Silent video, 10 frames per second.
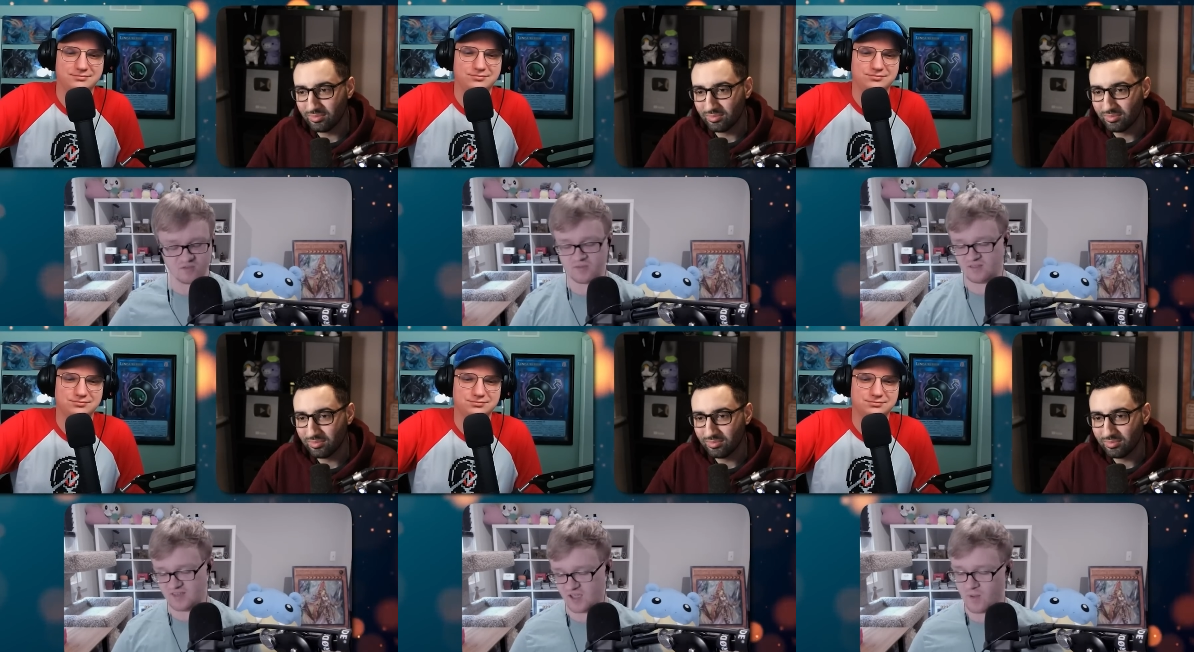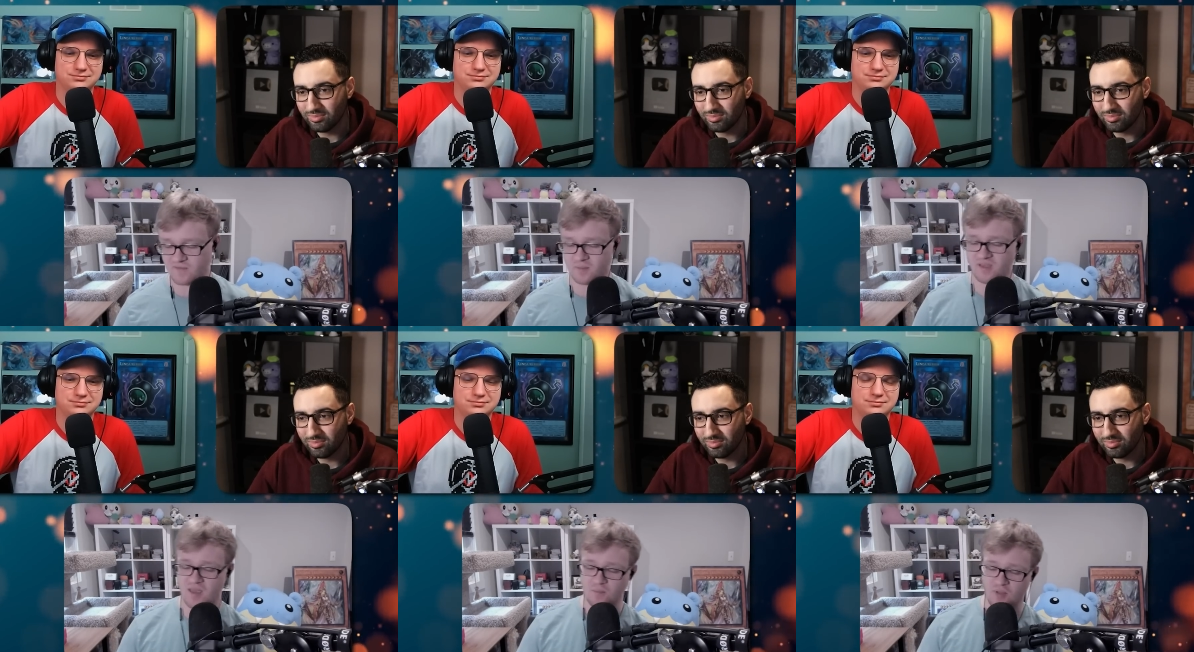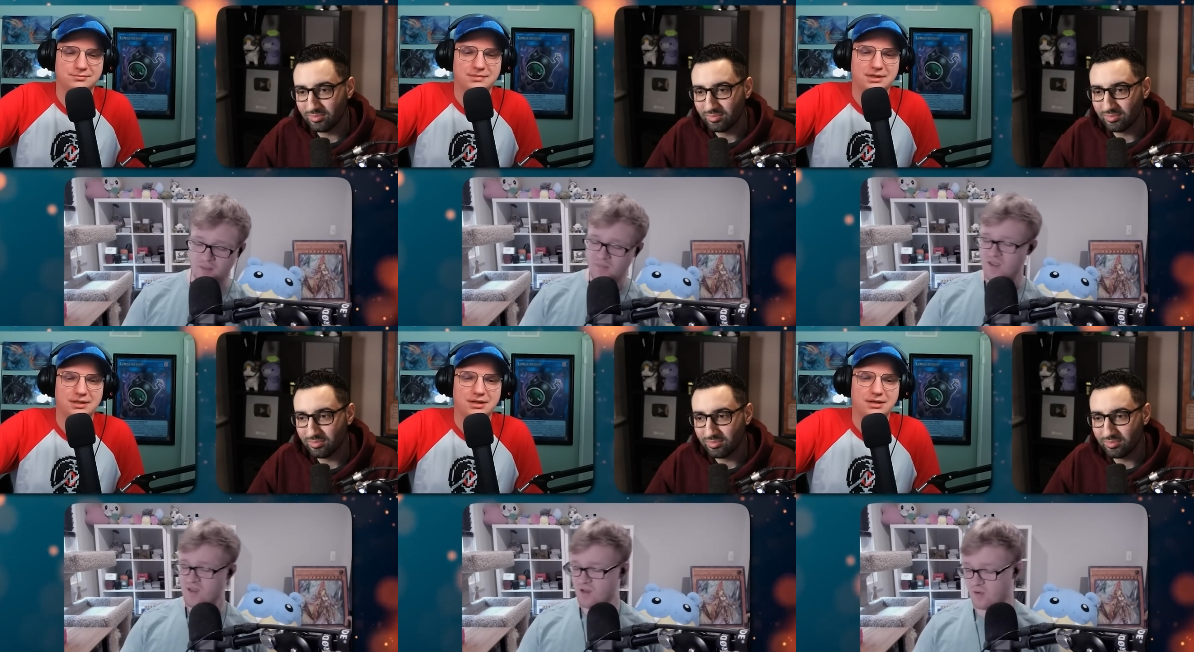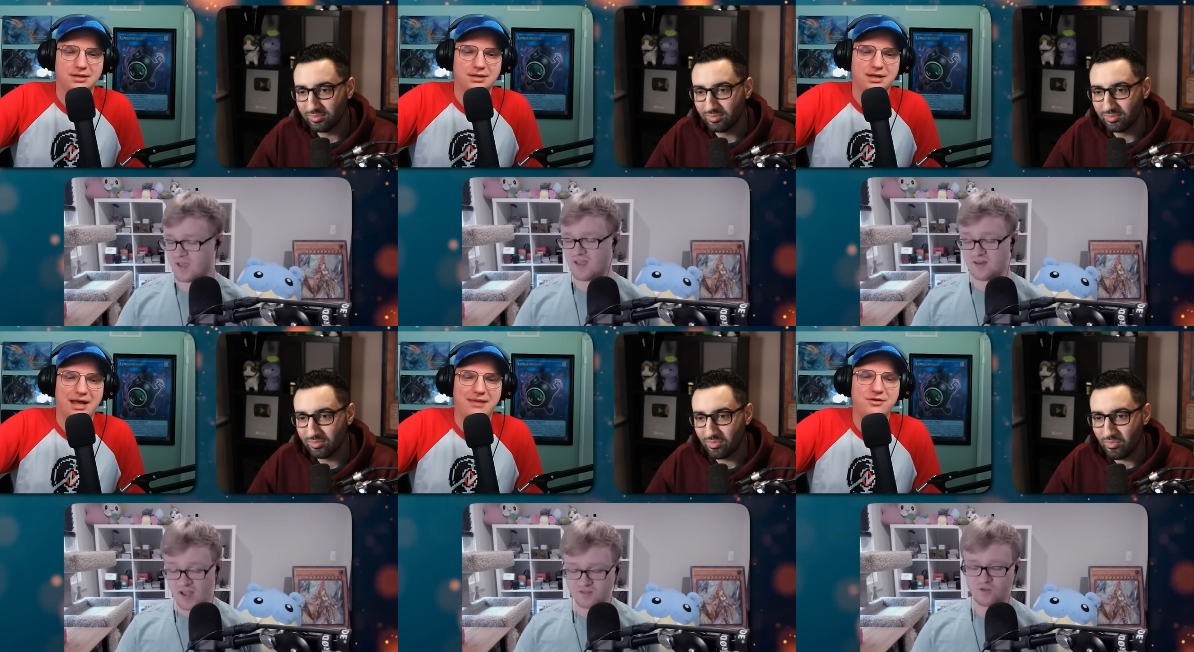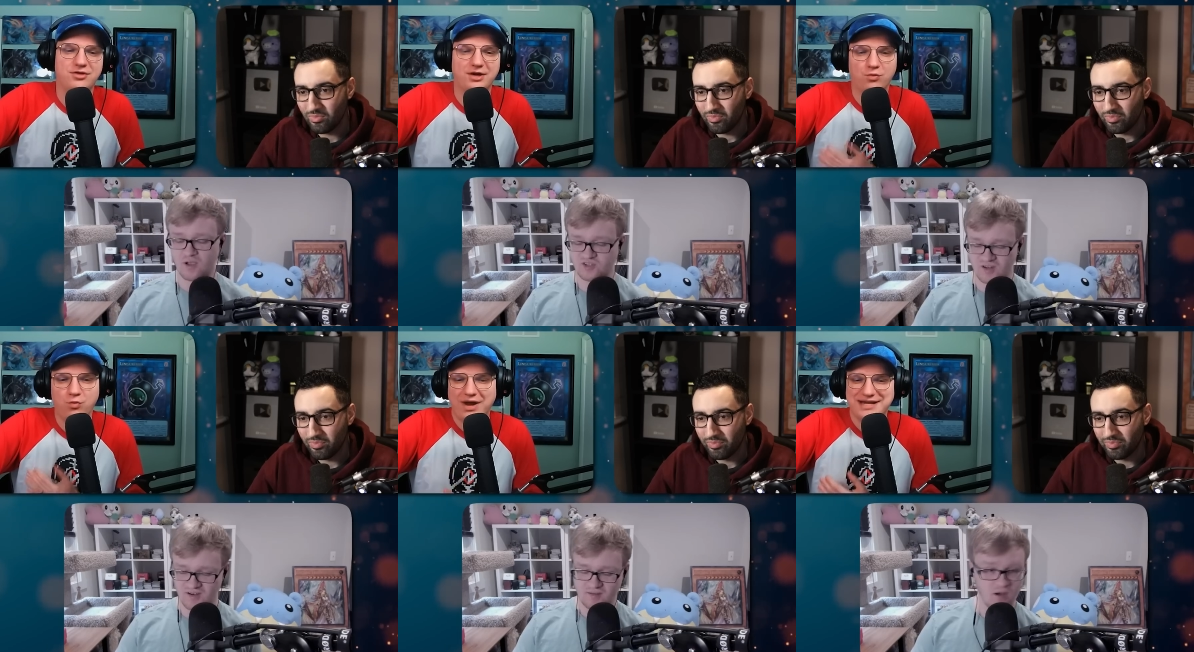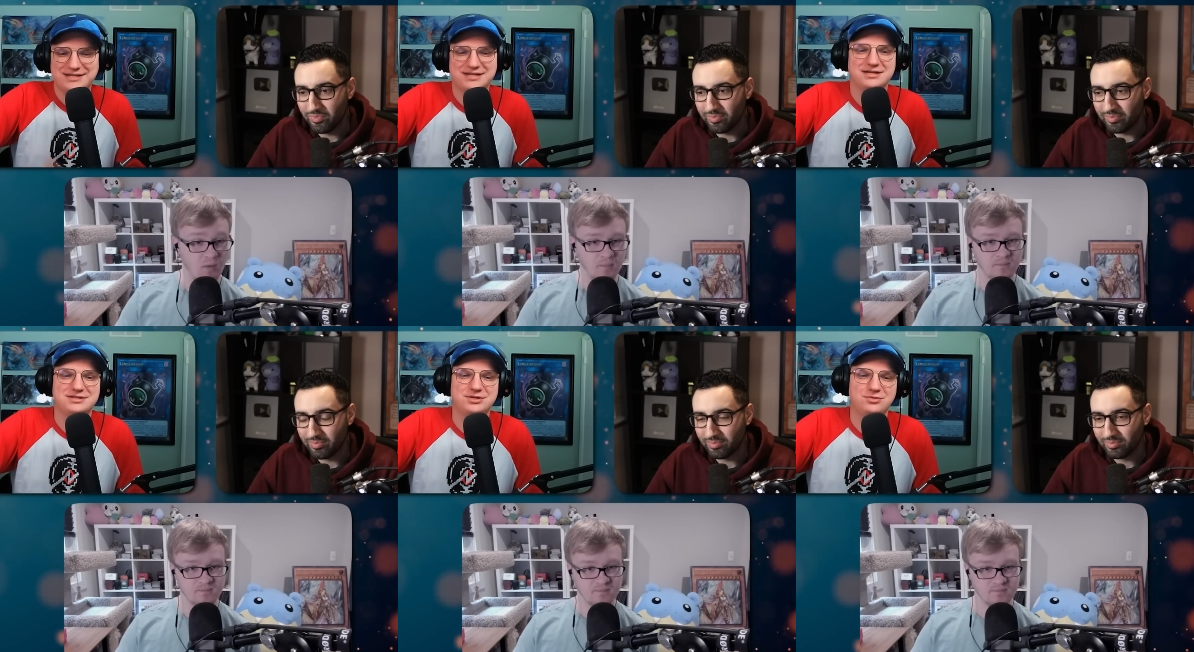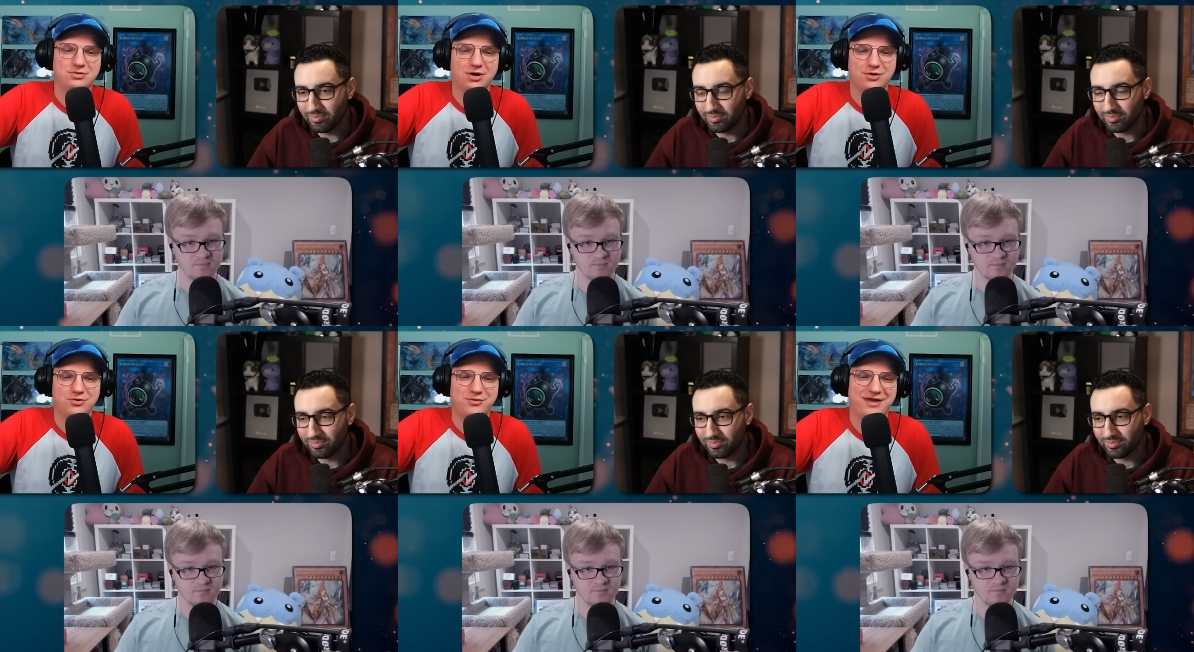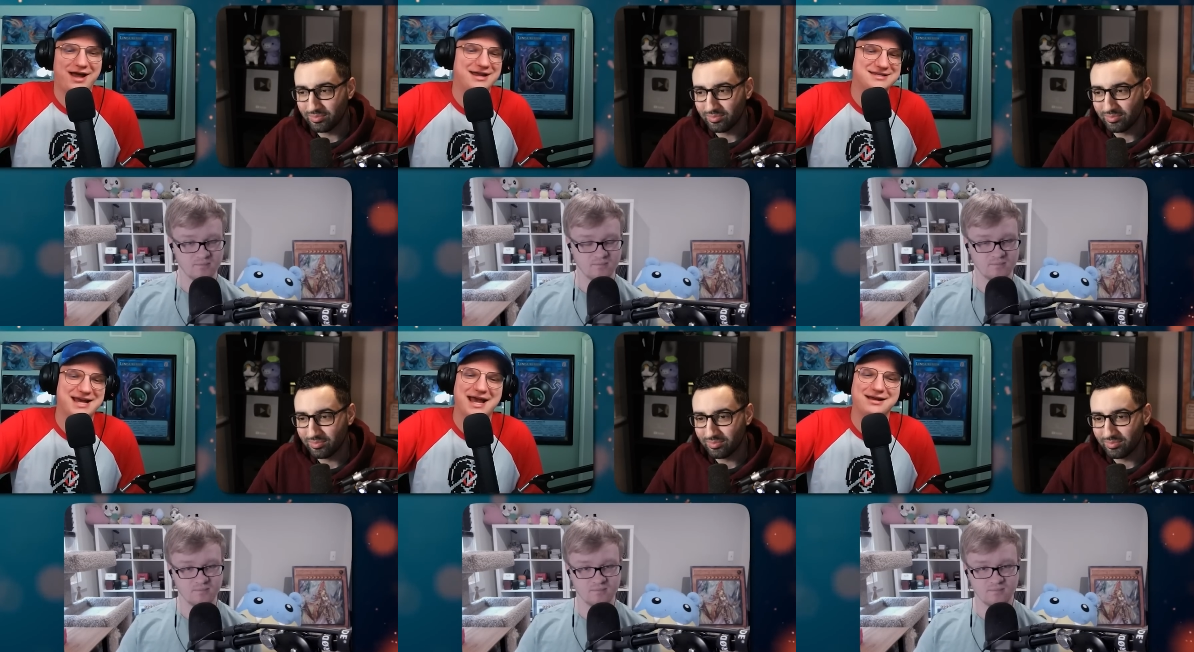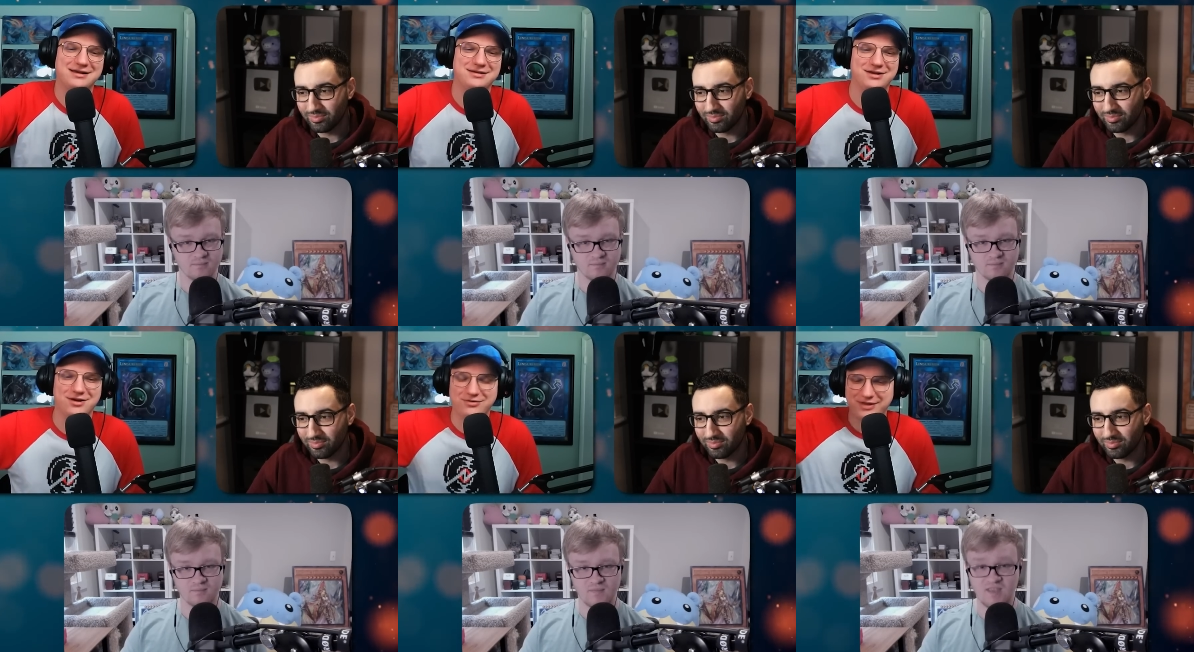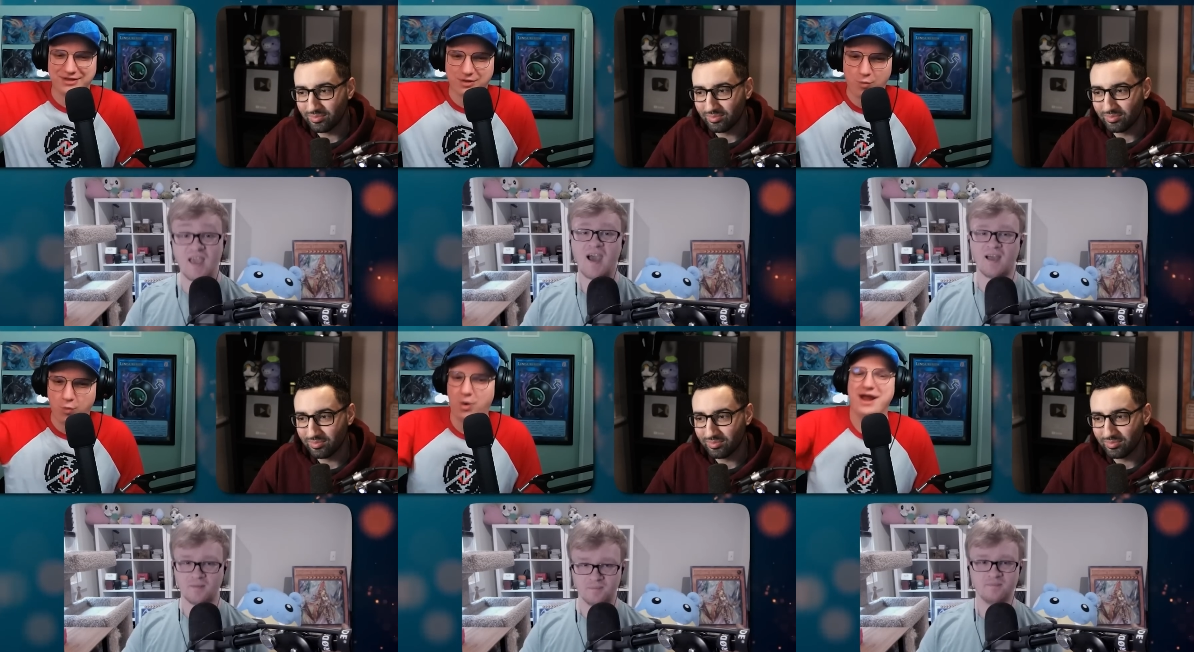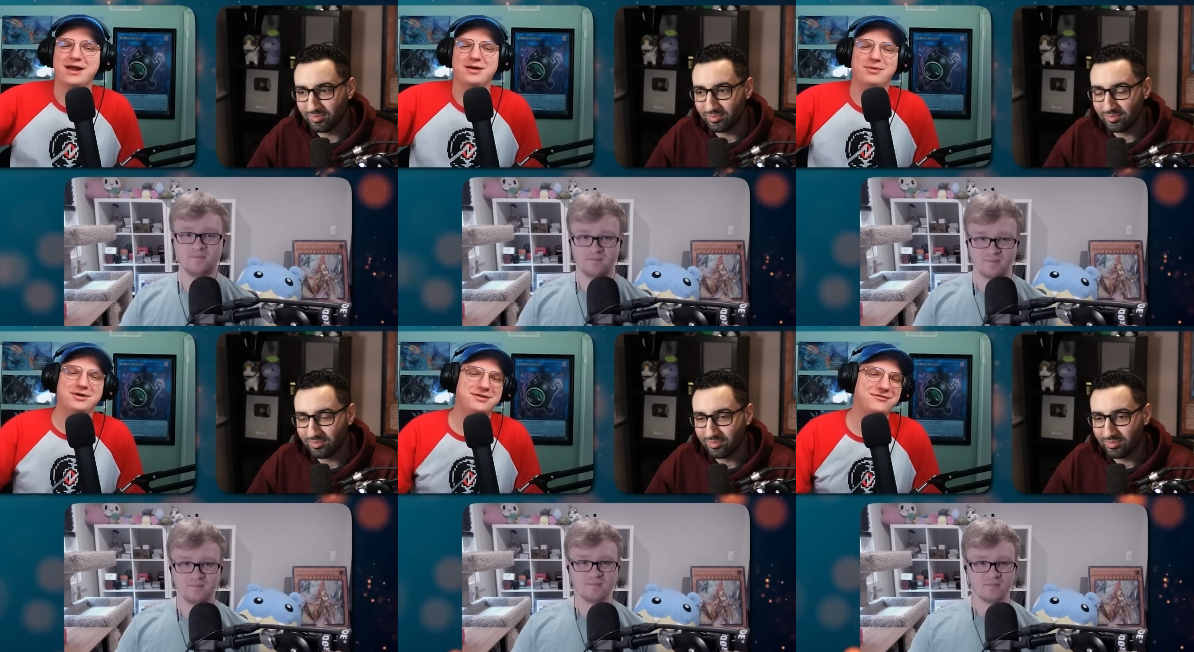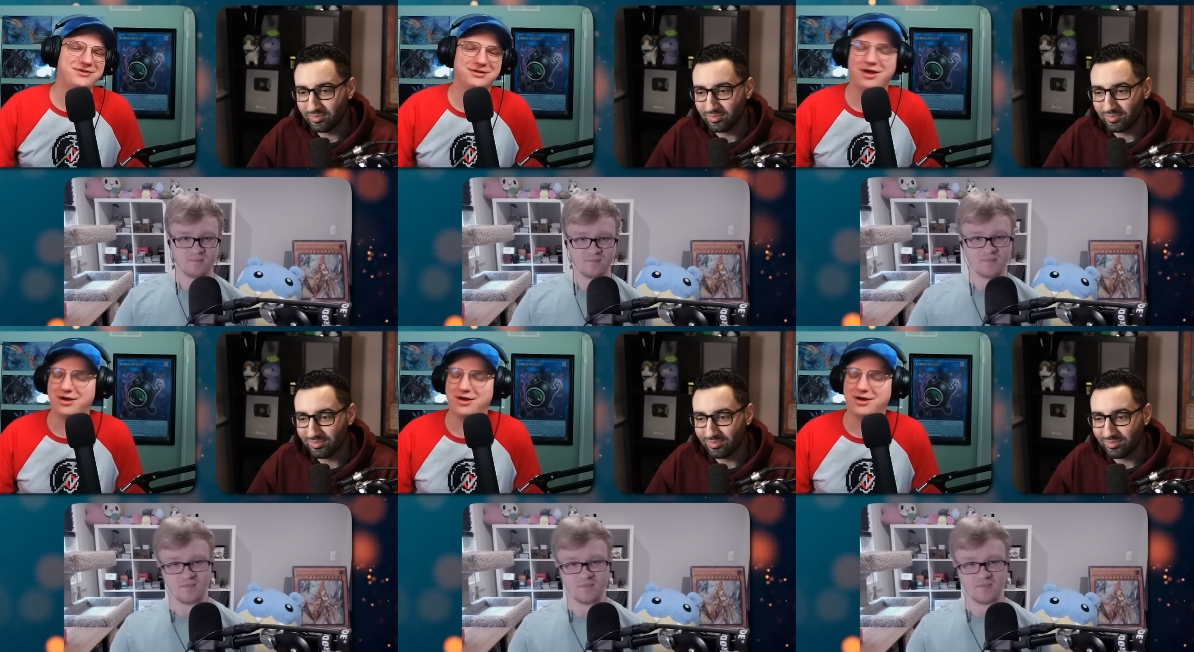Speaker 1: where they take away from the gameplay. Okay, next question. And there's like weight oh.
Speaker 2: to cards with high attack, you know? Yeah. They're like wham onto the field.